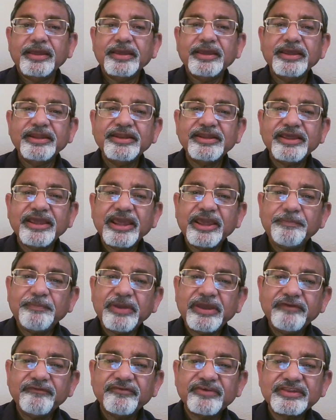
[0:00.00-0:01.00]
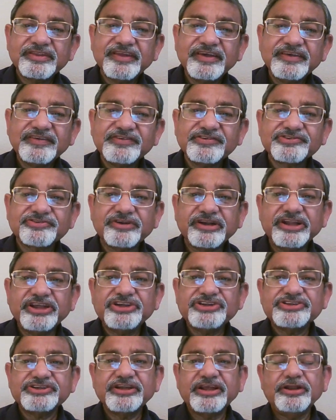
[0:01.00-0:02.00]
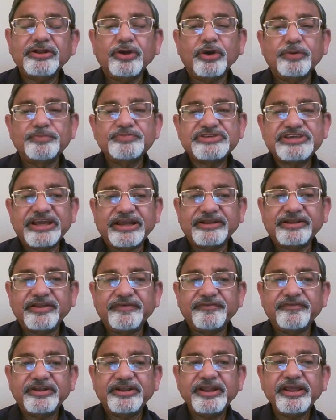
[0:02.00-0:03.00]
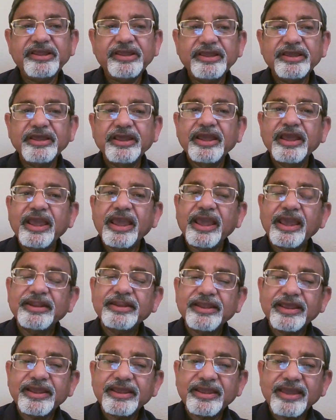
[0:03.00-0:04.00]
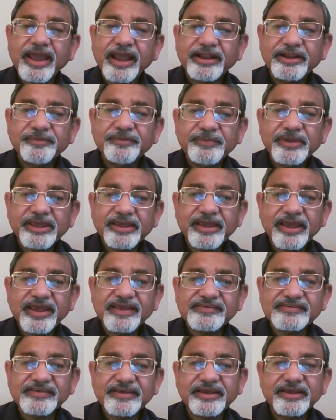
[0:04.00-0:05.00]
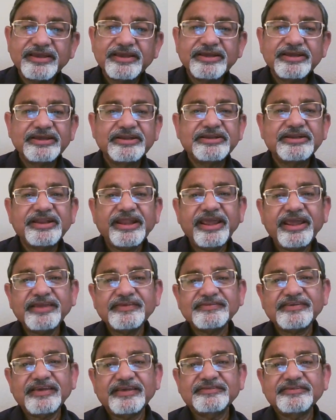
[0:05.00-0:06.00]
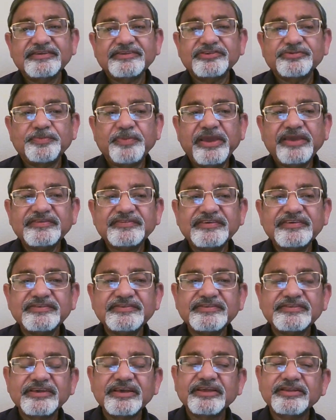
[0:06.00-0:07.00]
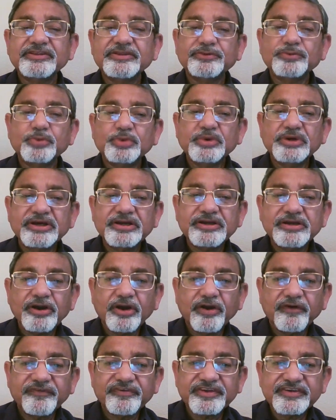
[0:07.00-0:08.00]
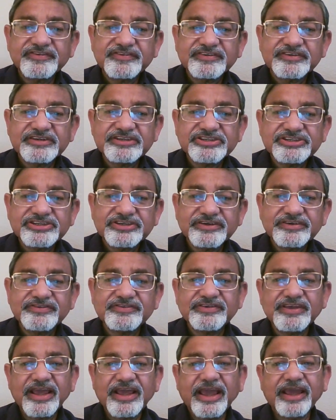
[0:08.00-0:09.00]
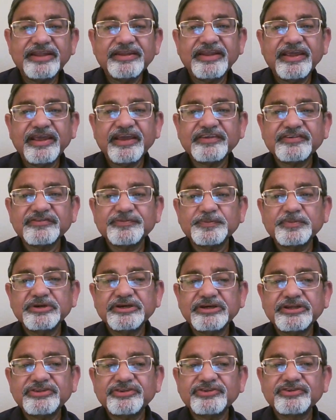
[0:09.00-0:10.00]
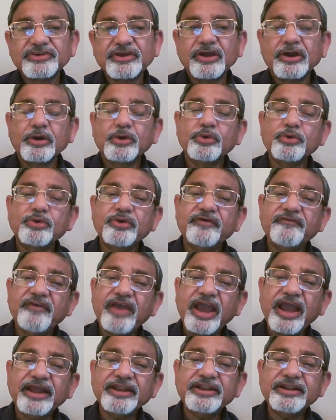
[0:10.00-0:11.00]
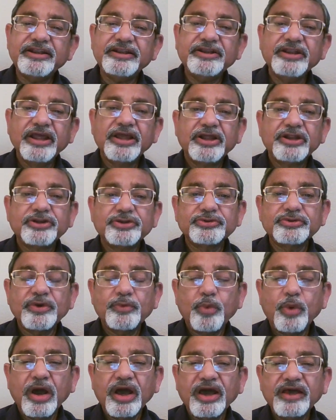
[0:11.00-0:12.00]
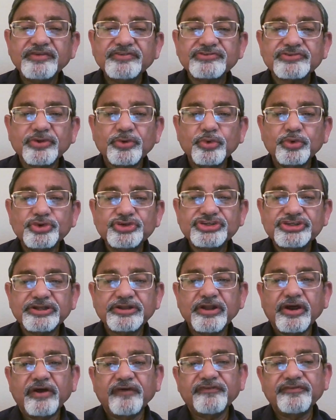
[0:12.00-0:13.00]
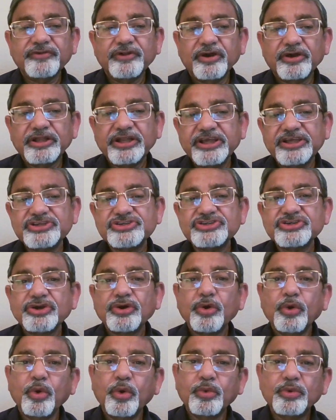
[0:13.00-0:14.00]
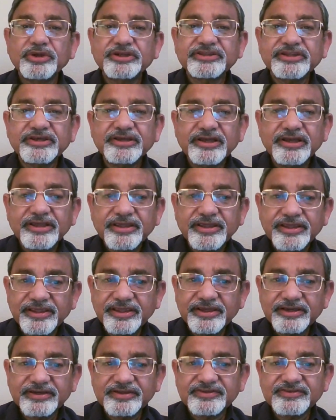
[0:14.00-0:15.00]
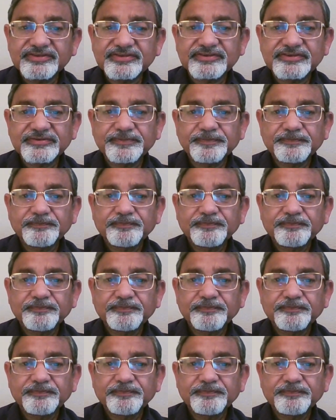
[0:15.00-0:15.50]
In keeping with this traditional objectivity, an academic essay takes as its basis the work of researchers and experts who have added to the vast ocean of knowledge over the years.